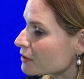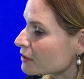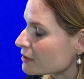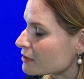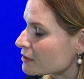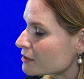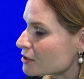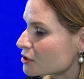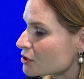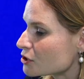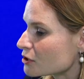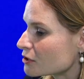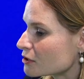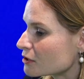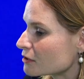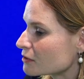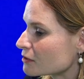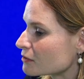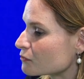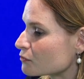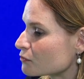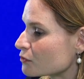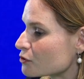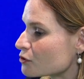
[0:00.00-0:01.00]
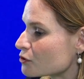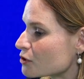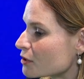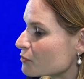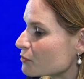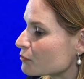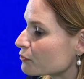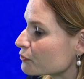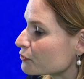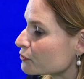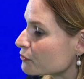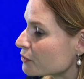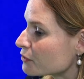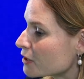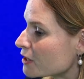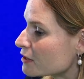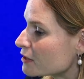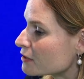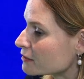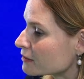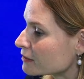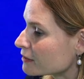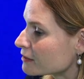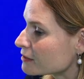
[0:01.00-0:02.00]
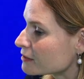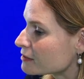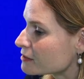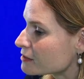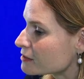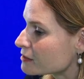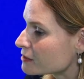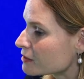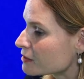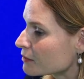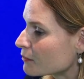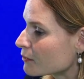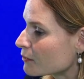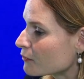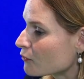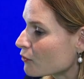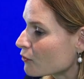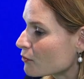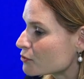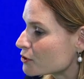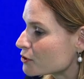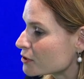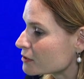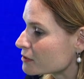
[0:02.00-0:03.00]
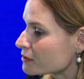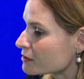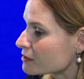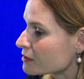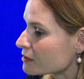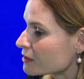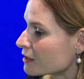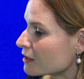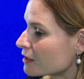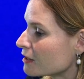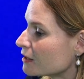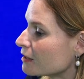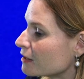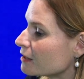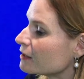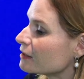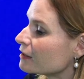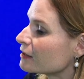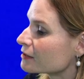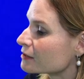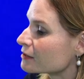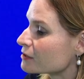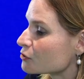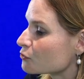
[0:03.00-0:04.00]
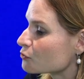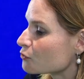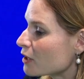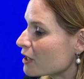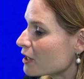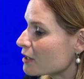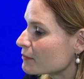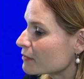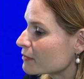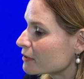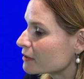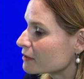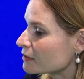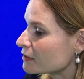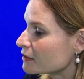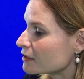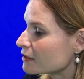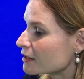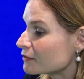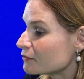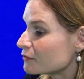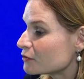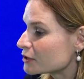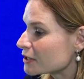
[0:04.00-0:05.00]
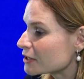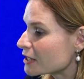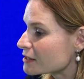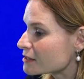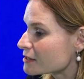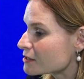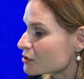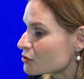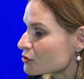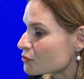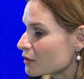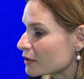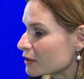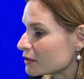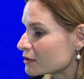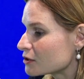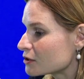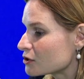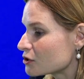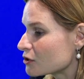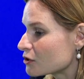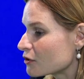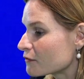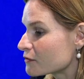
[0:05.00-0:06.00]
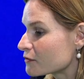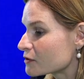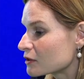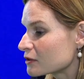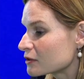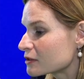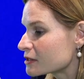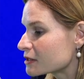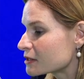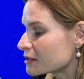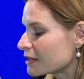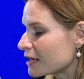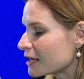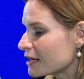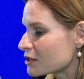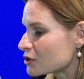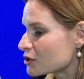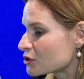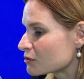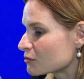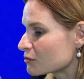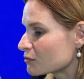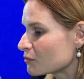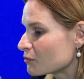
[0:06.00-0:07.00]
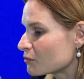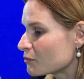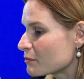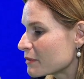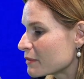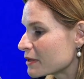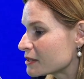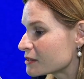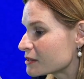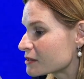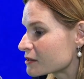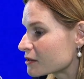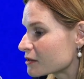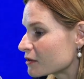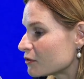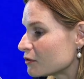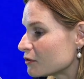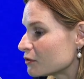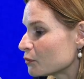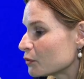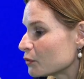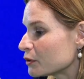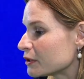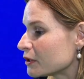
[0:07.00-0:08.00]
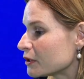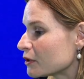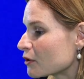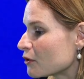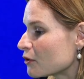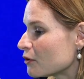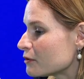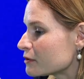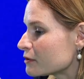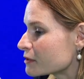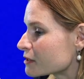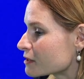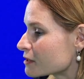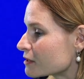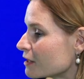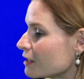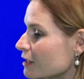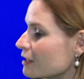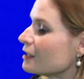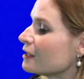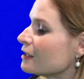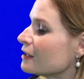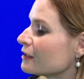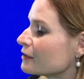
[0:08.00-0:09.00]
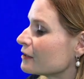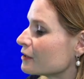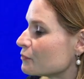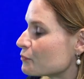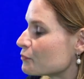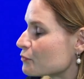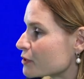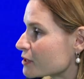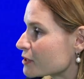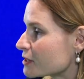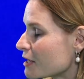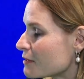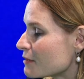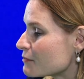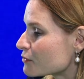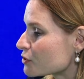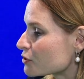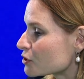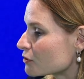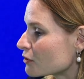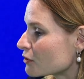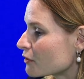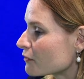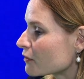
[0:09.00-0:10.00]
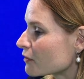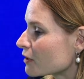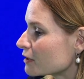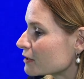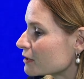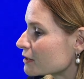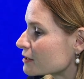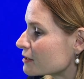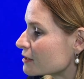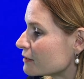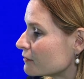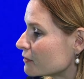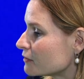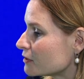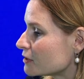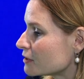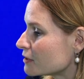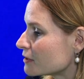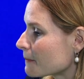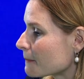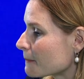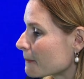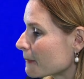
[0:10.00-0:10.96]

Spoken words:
conditioning, wrote Jean Baudrillard in The System of Objects, describing the advertising strategy of solicitation based on what he calls the presumption of collectivity,